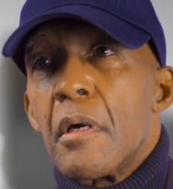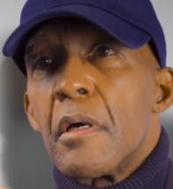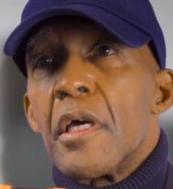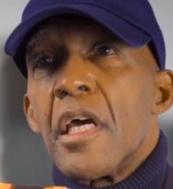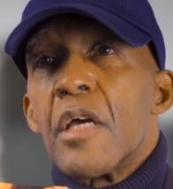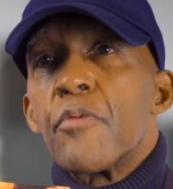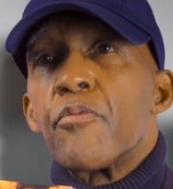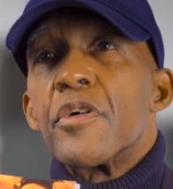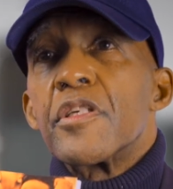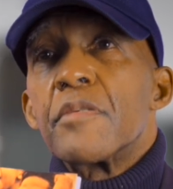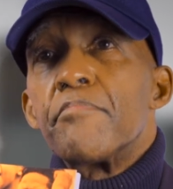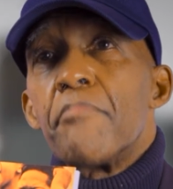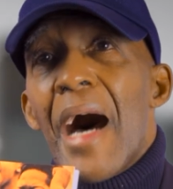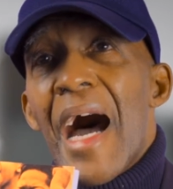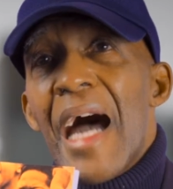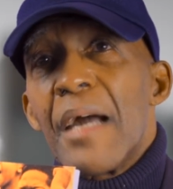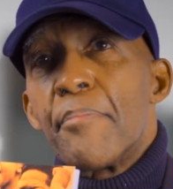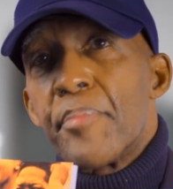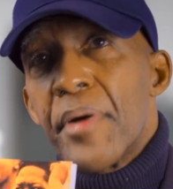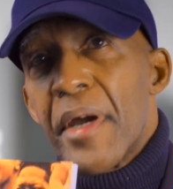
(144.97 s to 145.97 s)
it was
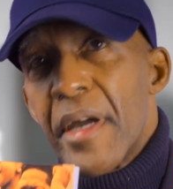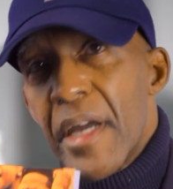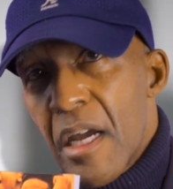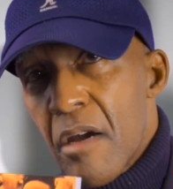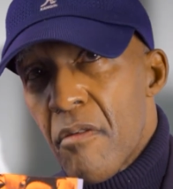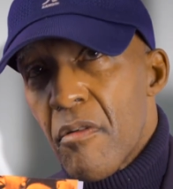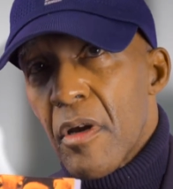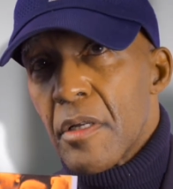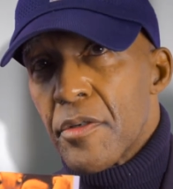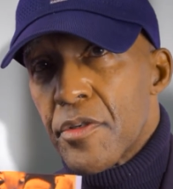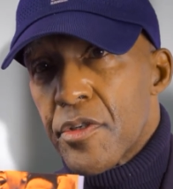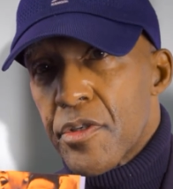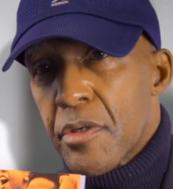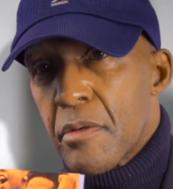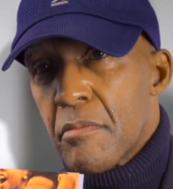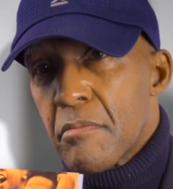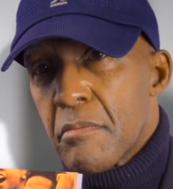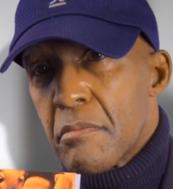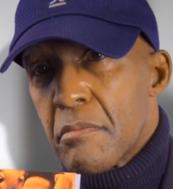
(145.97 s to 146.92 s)
my parents,